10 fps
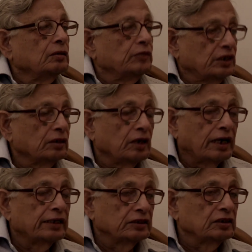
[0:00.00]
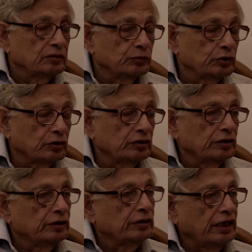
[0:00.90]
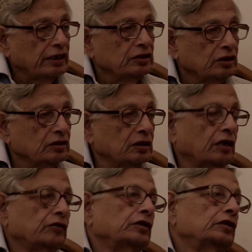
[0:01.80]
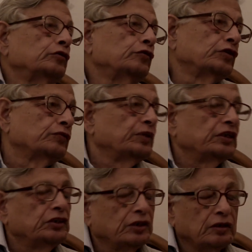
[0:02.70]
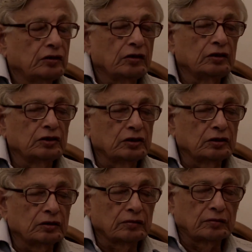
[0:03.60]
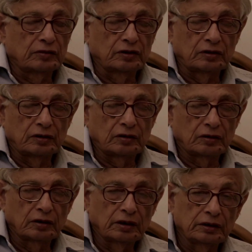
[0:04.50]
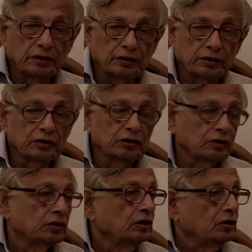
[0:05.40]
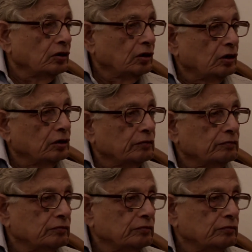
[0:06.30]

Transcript: but RSS mostly now, RSS now in Hindu Vish Parishad and all its sister organizations or